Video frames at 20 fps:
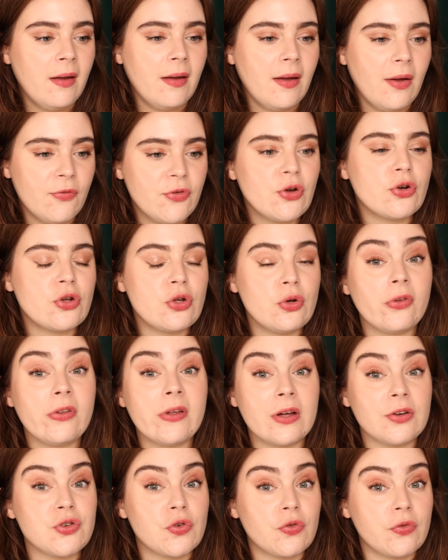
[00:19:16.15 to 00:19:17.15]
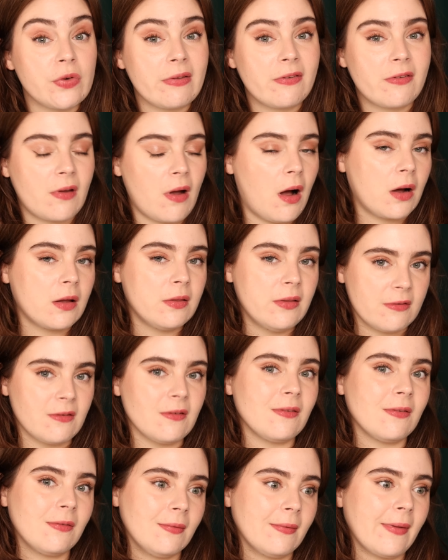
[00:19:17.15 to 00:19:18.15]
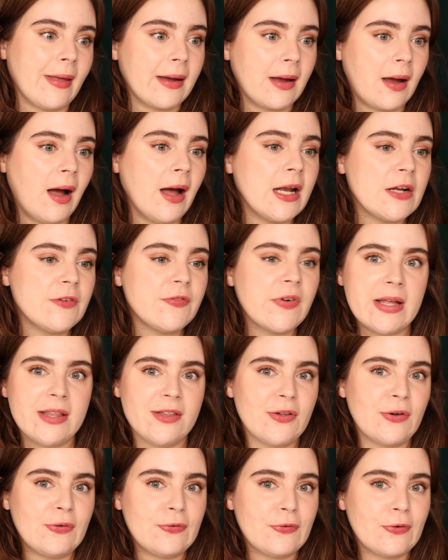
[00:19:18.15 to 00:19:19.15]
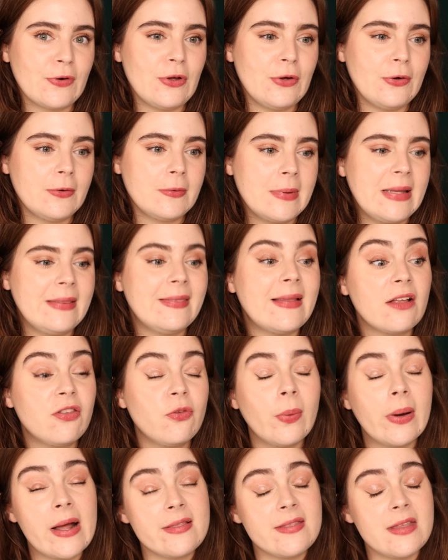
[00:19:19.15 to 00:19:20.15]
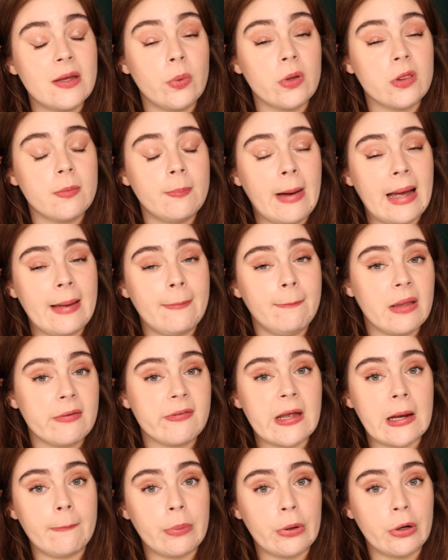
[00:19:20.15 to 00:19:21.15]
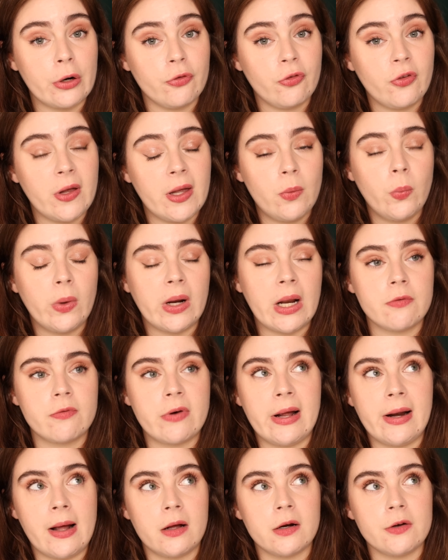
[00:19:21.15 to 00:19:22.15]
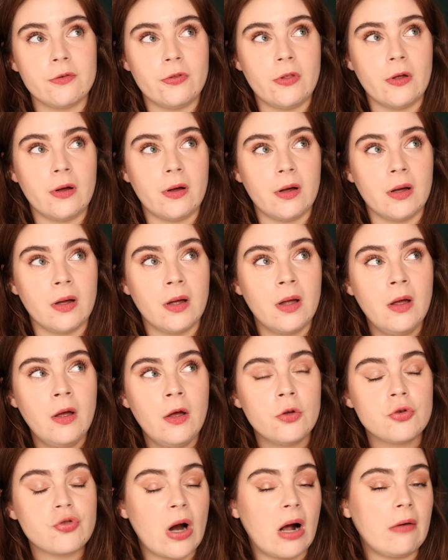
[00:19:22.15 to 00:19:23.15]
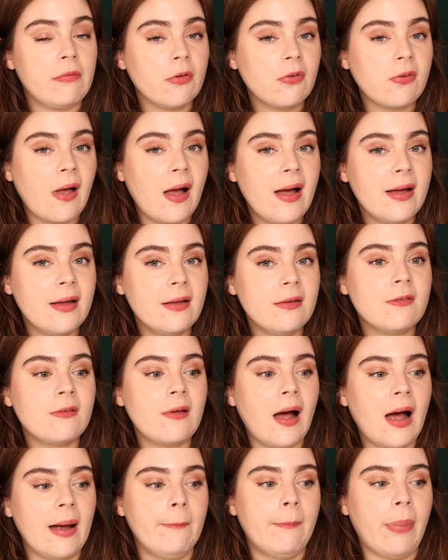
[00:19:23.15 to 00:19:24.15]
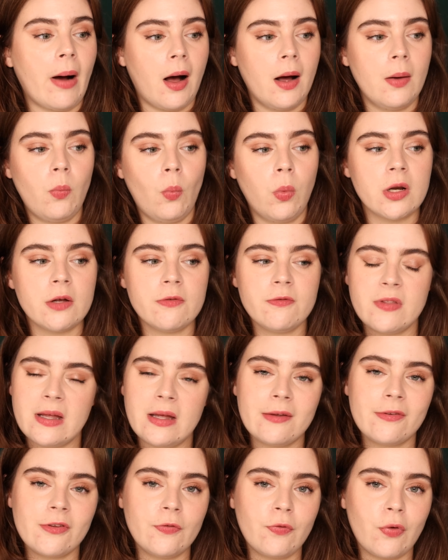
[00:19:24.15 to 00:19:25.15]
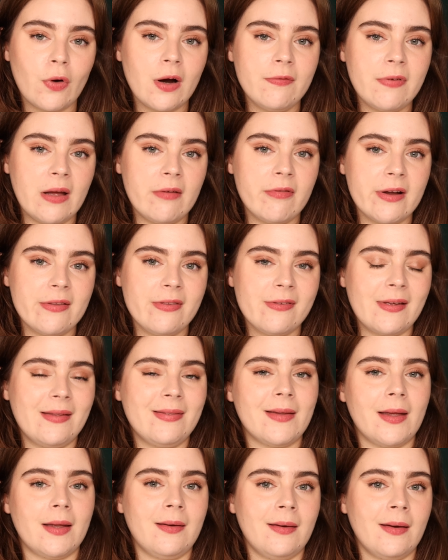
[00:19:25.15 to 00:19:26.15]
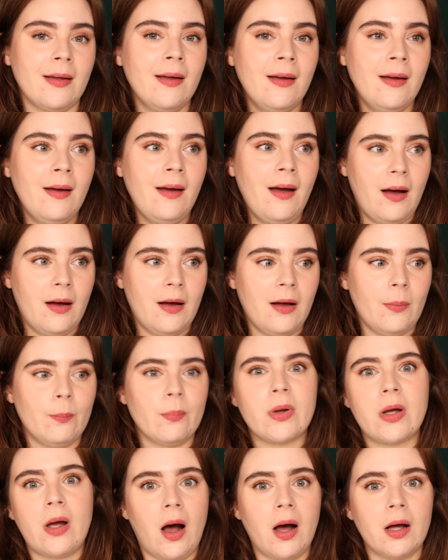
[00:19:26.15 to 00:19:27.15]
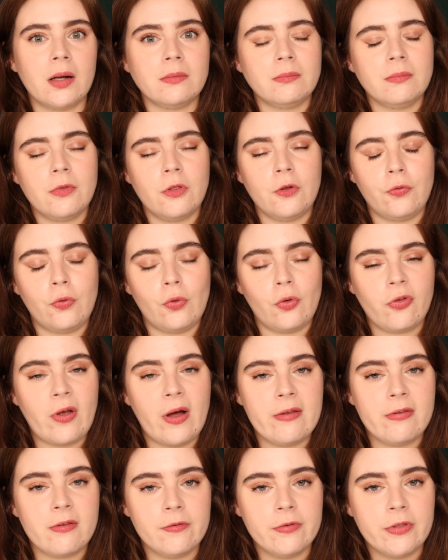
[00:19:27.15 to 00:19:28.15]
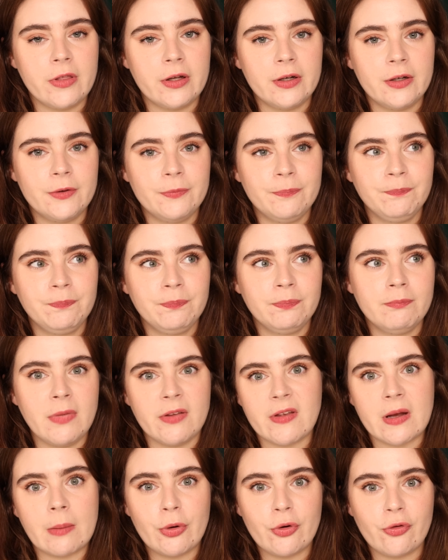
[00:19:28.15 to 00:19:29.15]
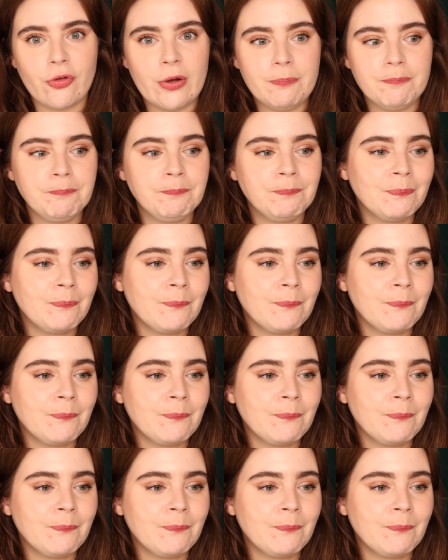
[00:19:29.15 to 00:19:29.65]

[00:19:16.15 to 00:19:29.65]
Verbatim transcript: if you're using it to restock, this is like kind of ideal for you. And that's what I did with my missing person. When I ran out of the travel size, I bought one of these Sephora favorites and then um, got the full size of the missing person